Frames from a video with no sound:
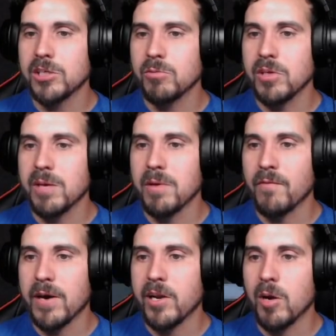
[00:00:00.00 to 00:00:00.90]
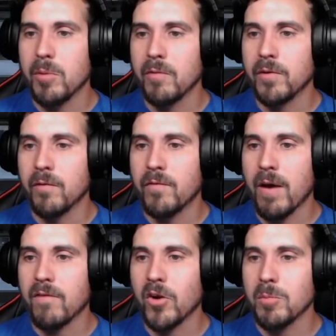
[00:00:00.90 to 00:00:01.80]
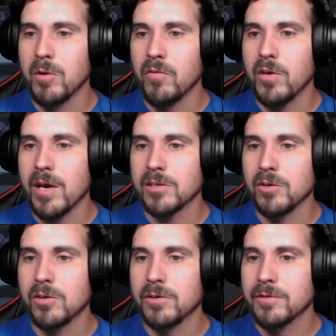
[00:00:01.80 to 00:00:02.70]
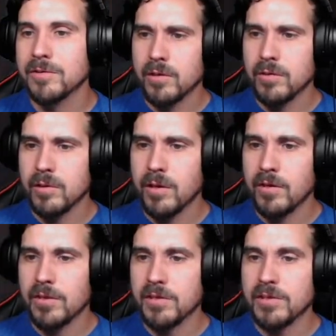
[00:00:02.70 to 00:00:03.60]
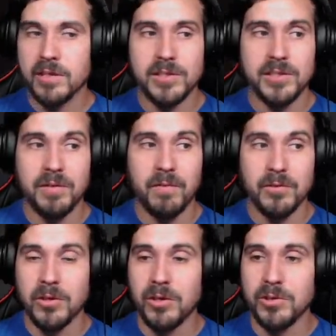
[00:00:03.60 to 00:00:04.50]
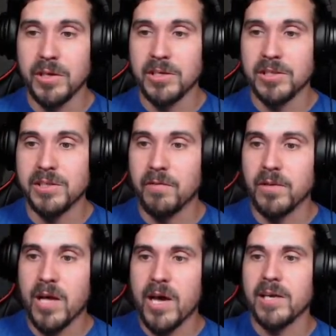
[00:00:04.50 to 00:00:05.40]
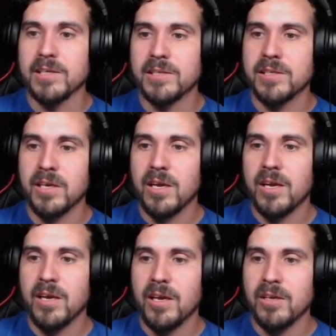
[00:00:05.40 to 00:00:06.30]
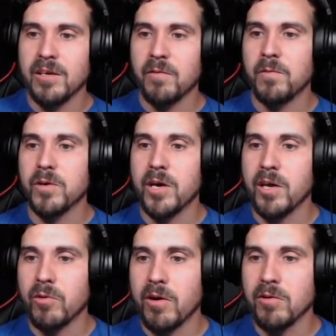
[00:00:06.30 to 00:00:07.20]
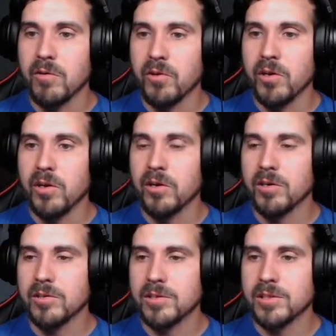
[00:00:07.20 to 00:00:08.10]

when you give me a five dollar bill for a five dollar movie, asshole. And you just, I just see literally, I just see flies like flying around over here. Just